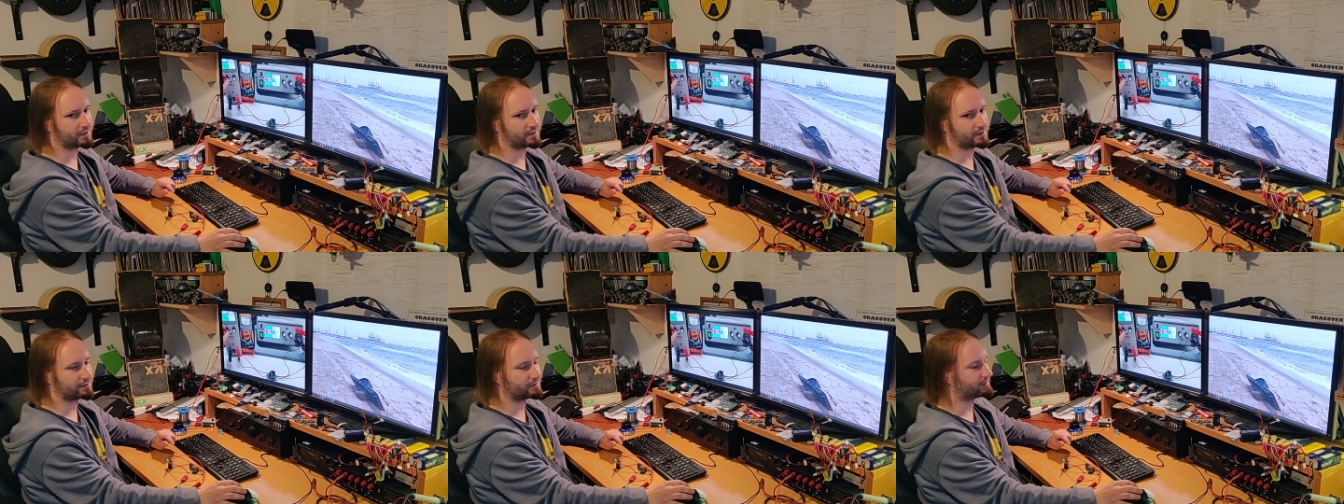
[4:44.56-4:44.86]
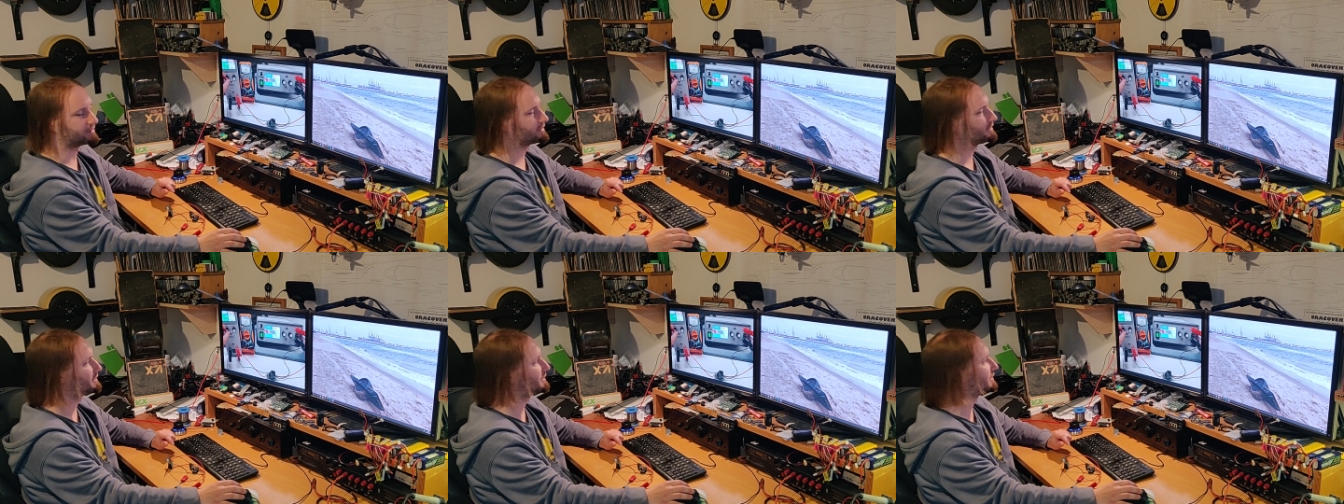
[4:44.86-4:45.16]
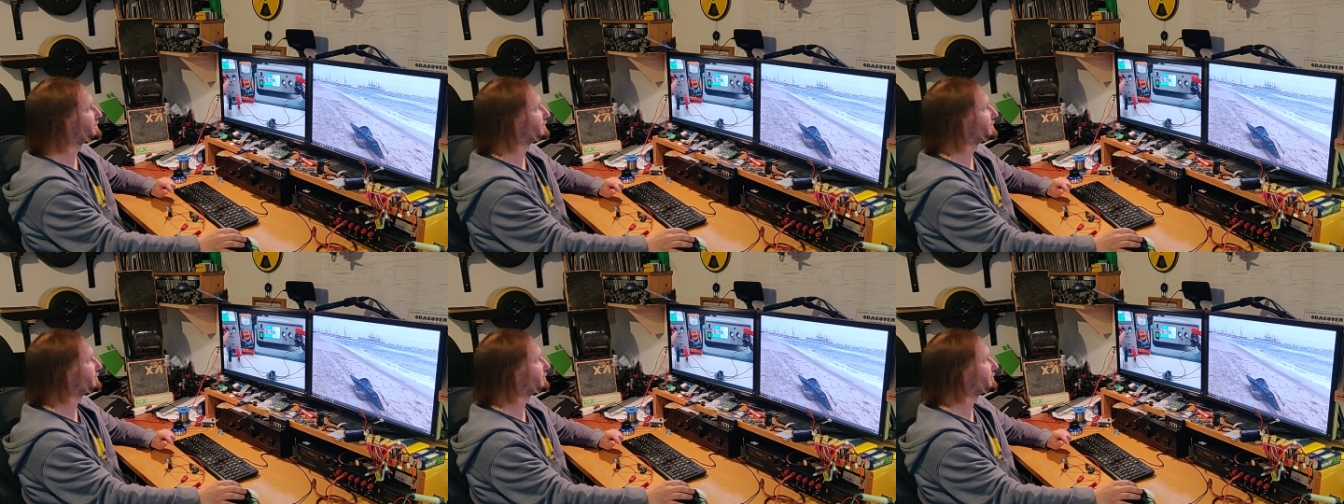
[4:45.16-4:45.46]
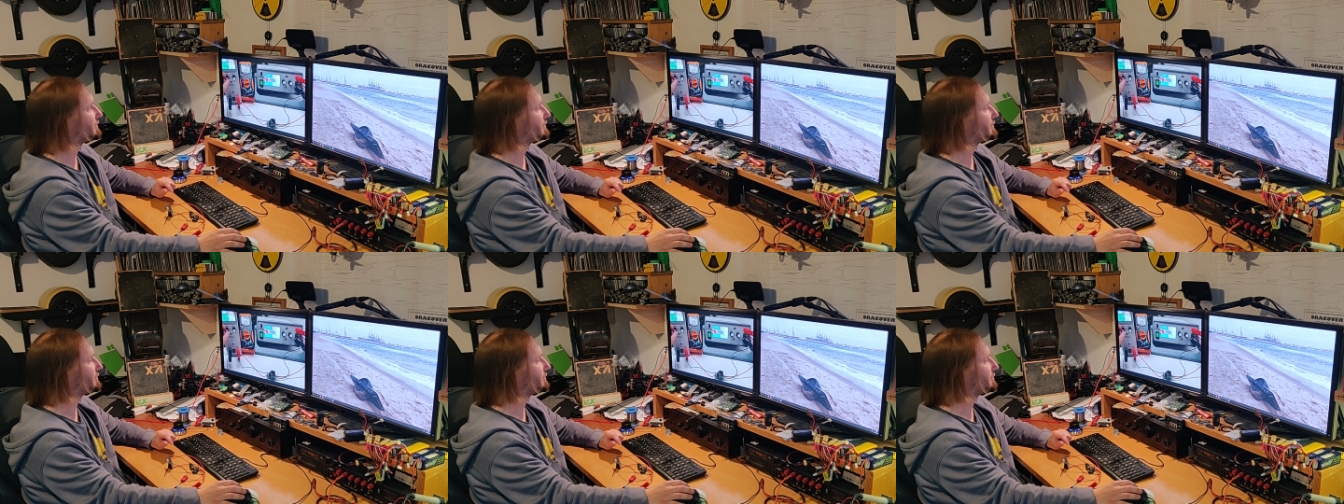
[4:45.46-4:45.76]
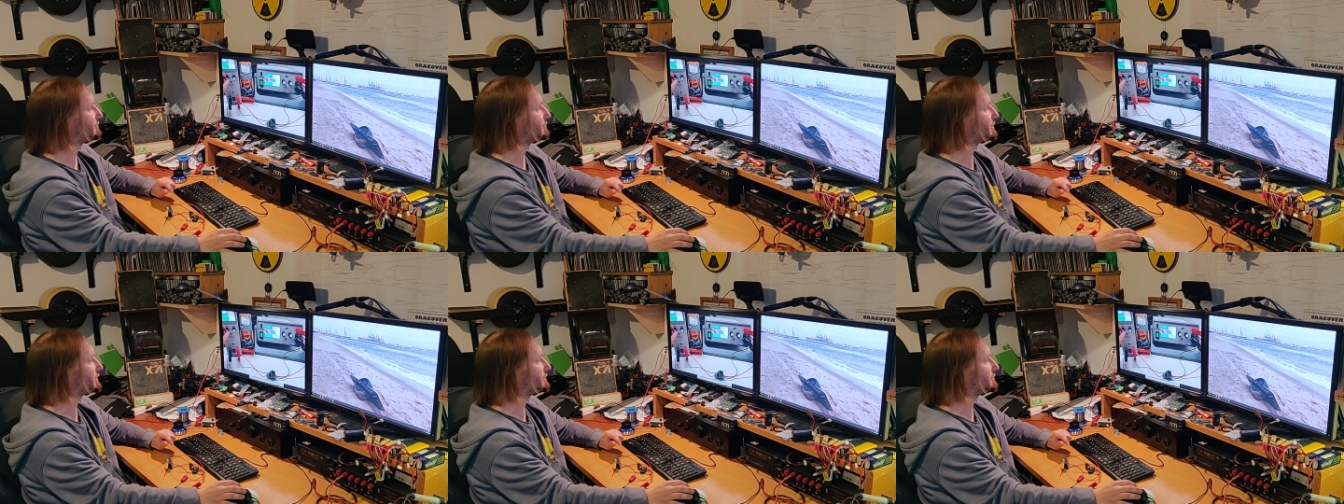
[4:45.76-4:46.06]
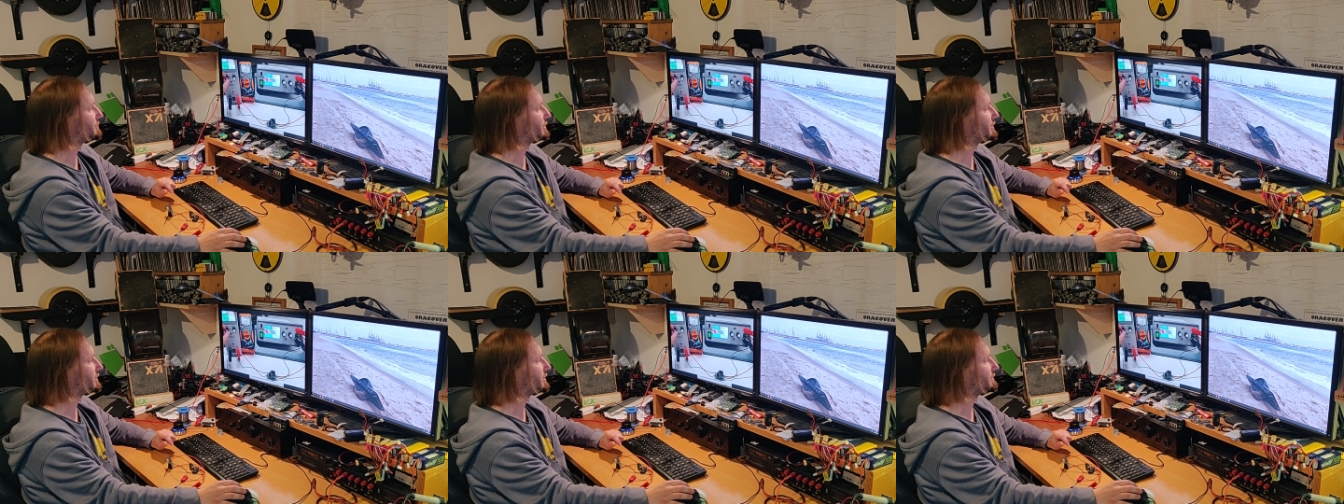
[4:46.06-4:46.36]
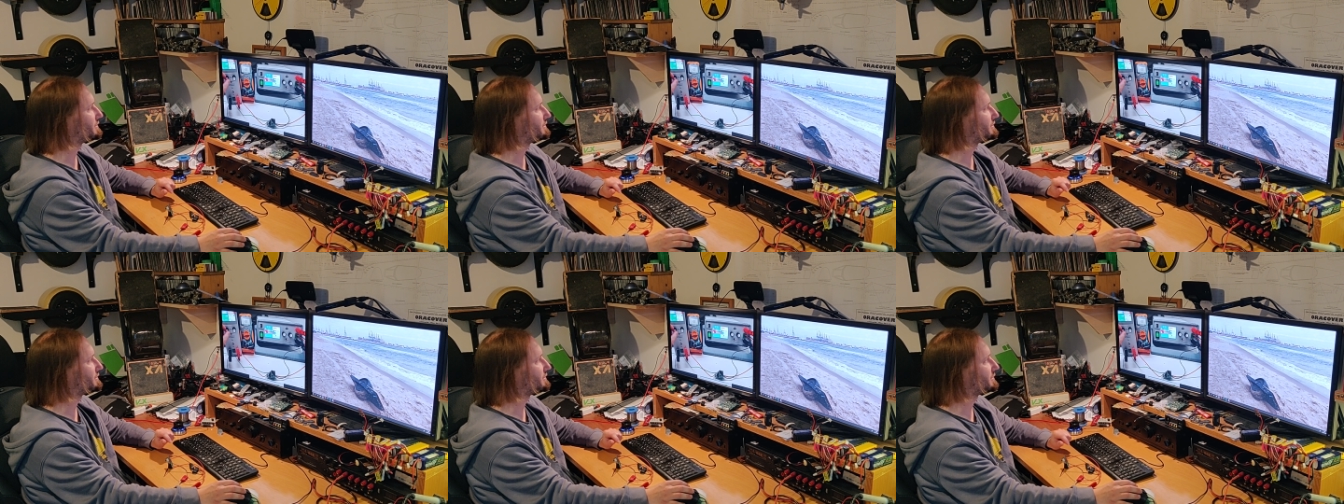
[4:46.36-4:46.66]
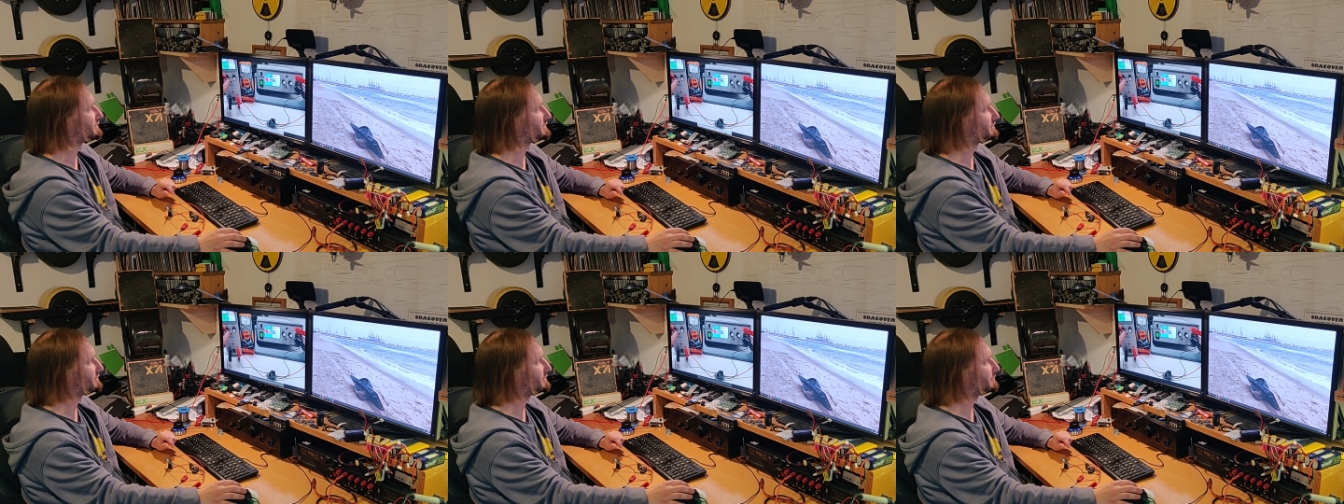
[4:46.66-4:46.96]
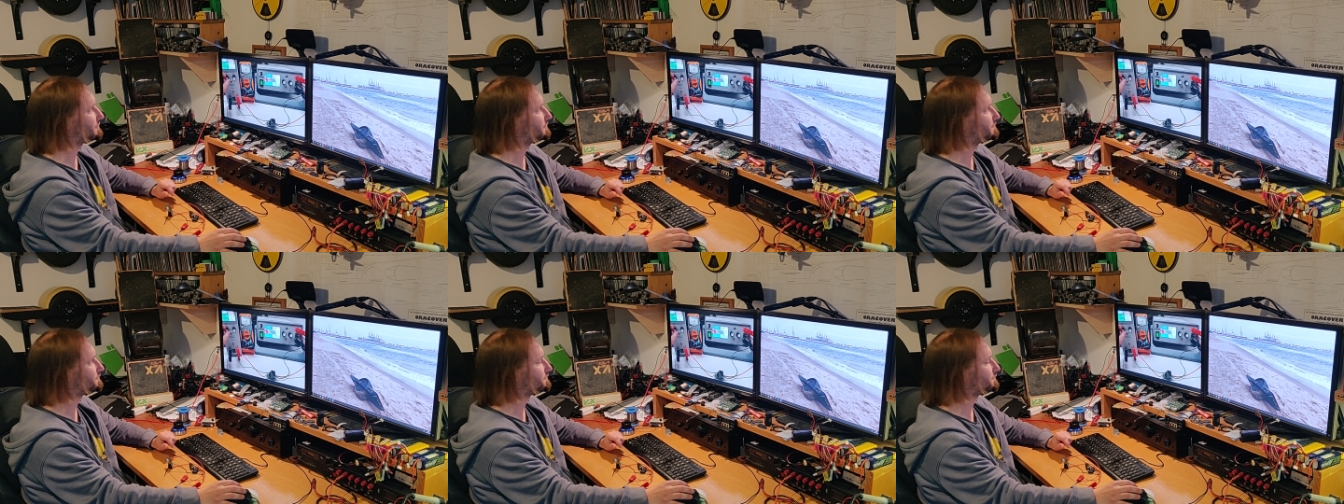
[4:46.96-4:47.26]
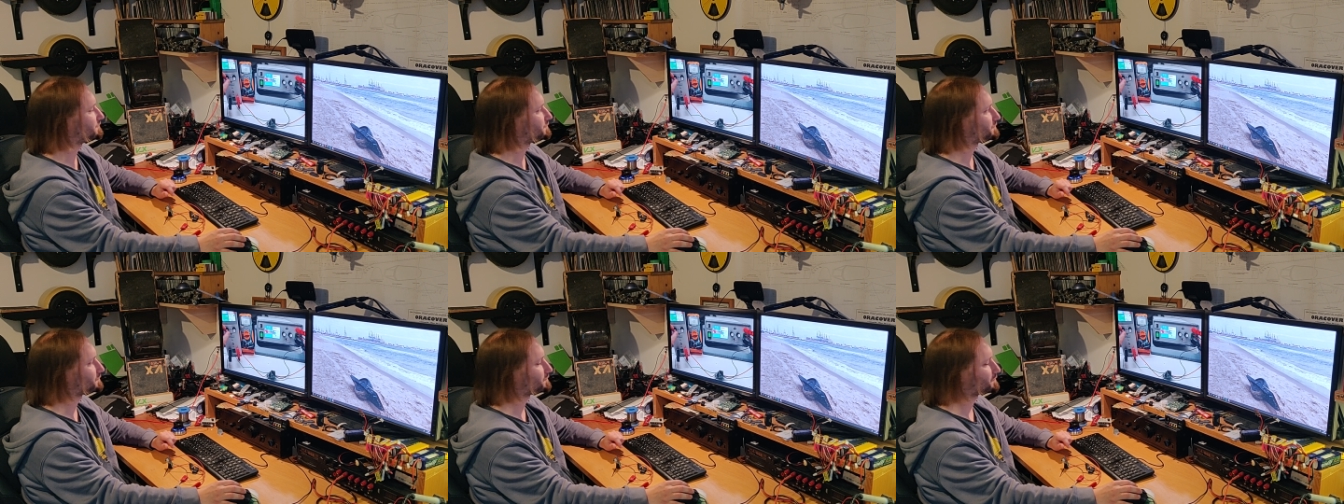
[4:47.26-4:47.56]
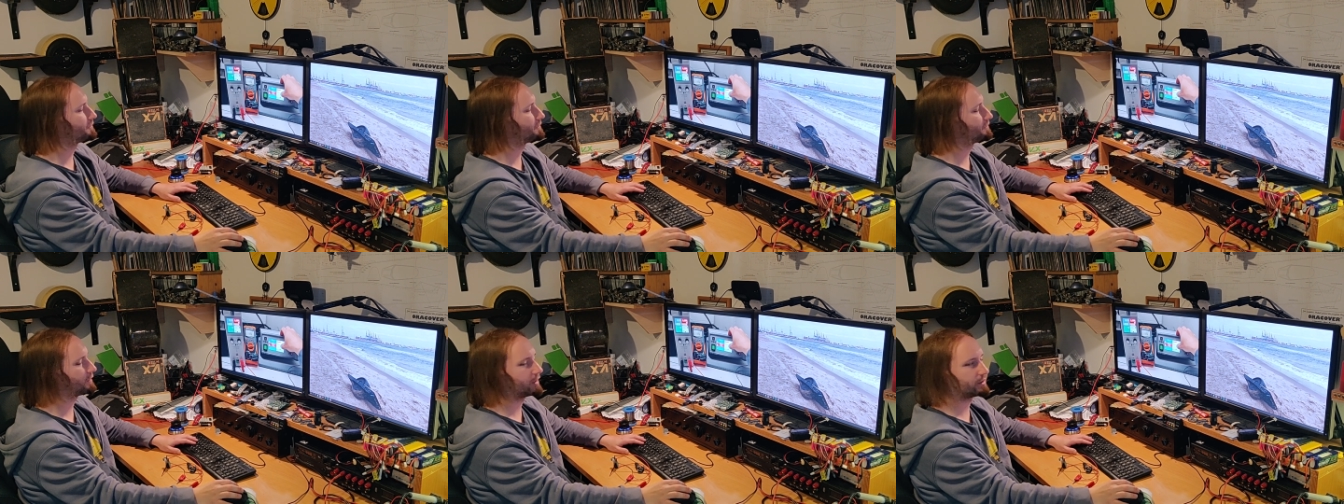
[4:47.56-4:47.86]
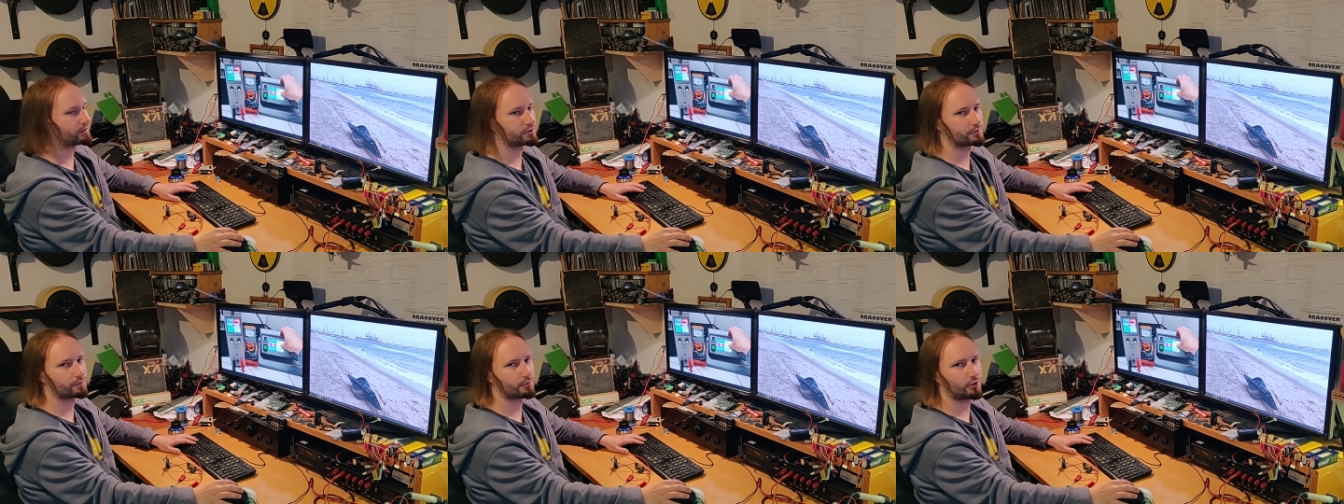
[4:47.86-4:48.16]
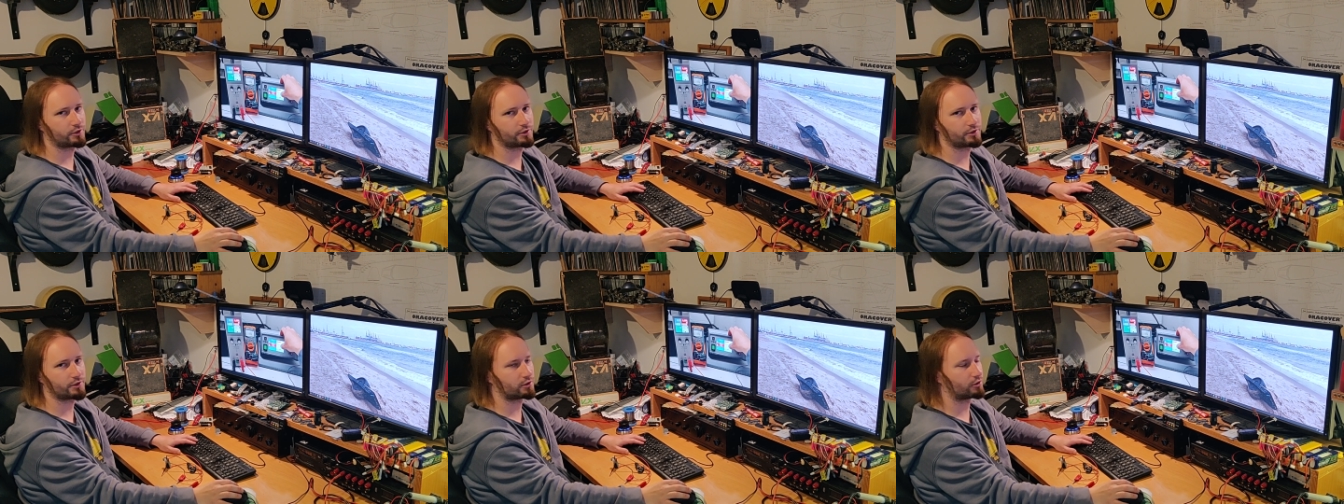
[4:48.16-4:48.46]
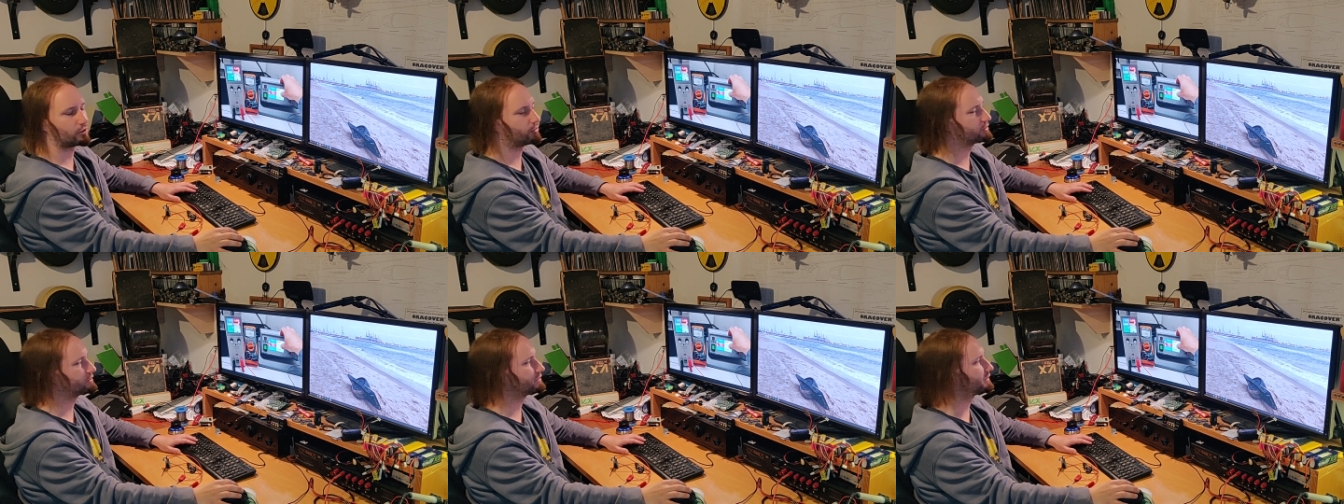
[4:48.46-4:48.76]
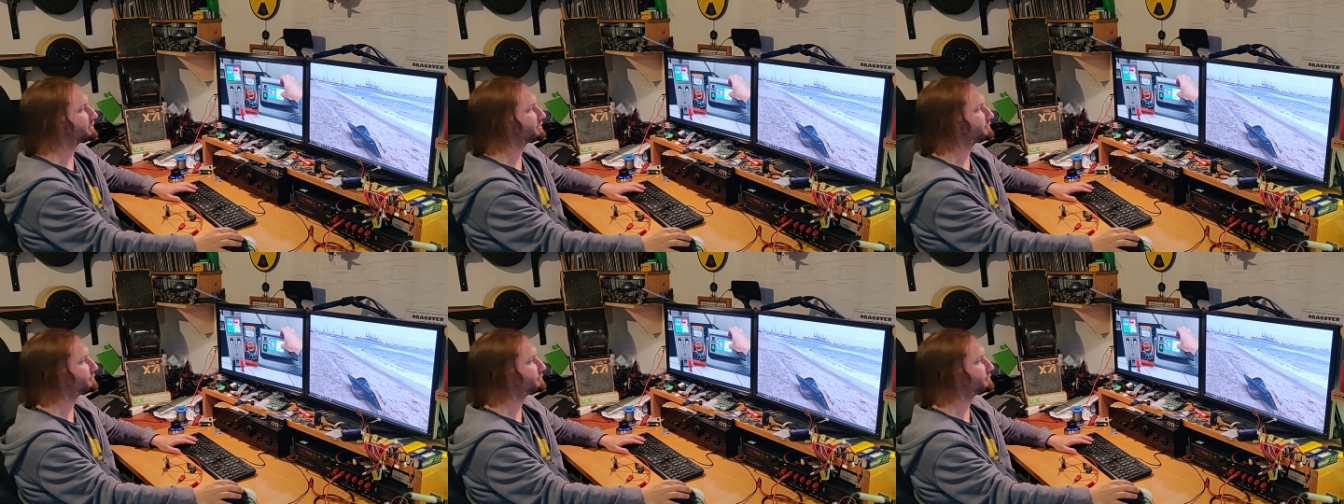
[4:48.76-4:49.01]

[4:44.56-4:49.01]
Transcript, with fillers: raised it all the way to 130. At this point I lowered the